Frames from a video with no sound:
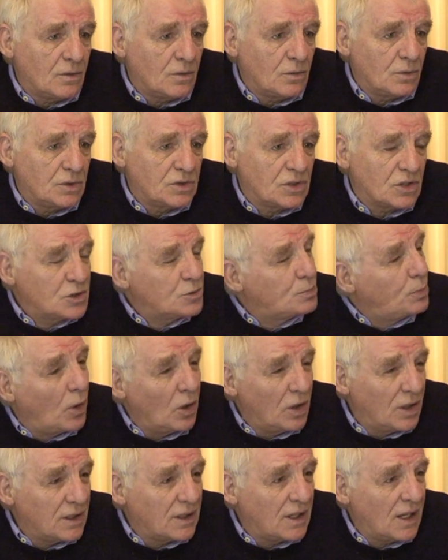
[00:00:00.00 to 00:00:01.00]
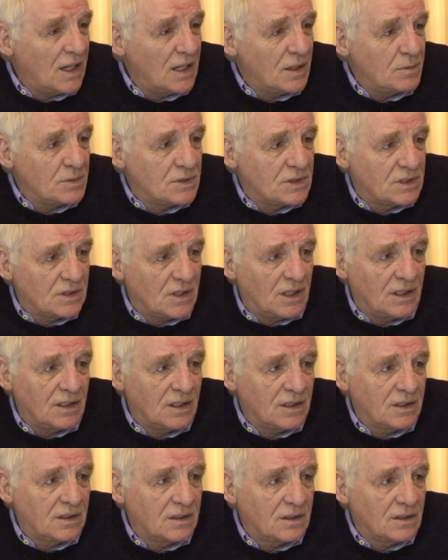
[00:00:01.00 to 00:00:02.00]
which are spoiling games, I
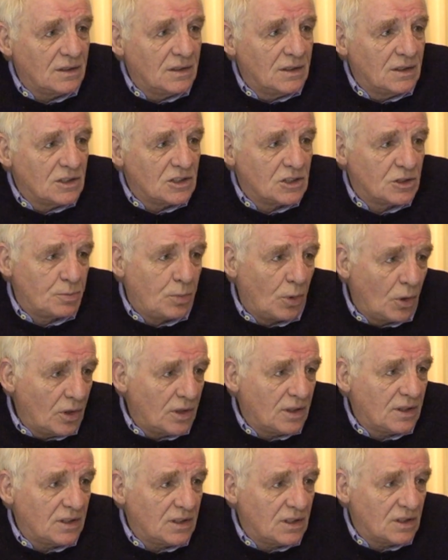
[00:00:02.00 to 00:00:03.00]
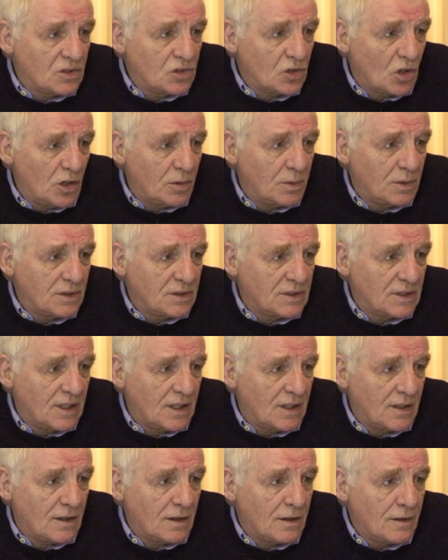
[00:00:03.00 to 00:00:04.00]
think, spoiling the enjoyment
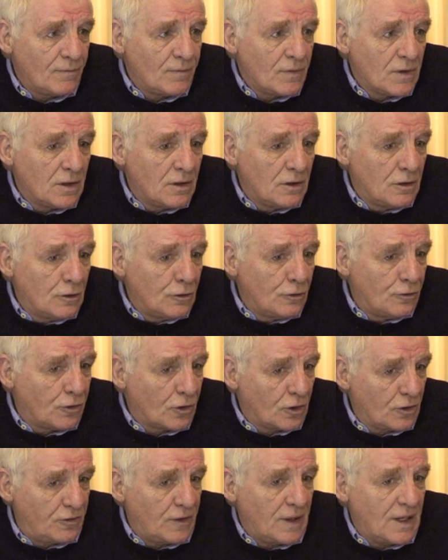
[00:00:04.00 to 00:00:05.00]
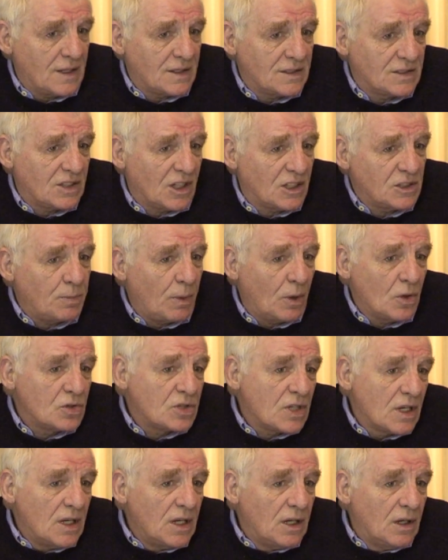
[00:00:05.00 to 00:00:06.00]
for the fans.
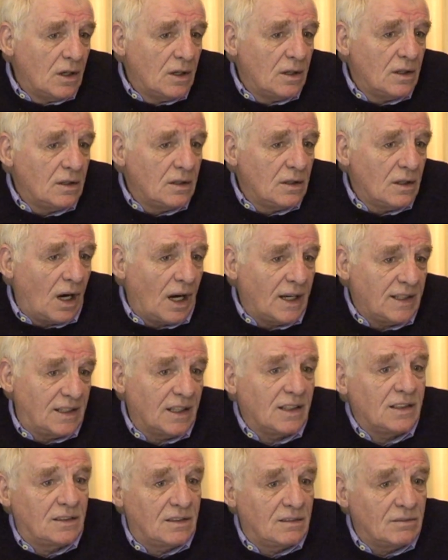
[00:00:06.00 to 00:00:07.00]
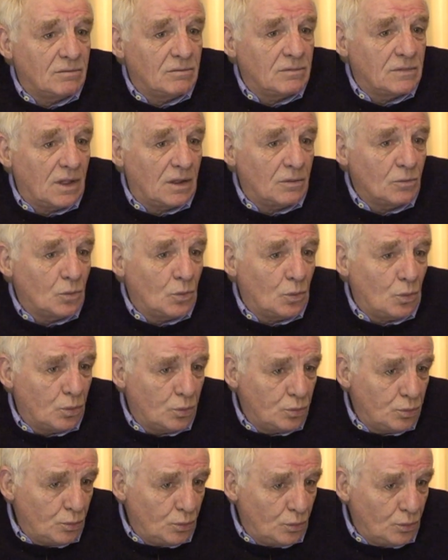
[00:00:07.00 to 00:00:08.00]
I think that
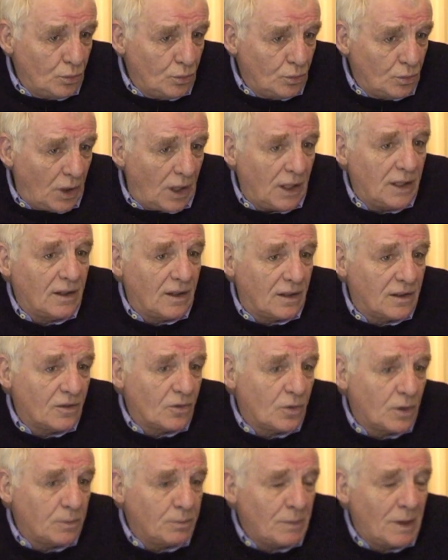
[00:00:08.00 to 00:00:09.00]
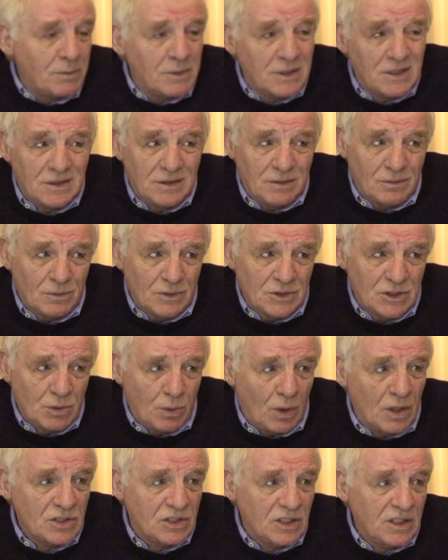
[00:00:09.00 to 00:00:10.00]
highlighted week maybe
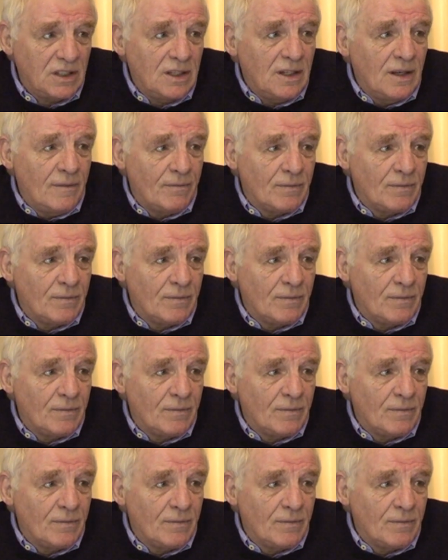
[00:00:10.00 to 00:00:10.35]
Swansea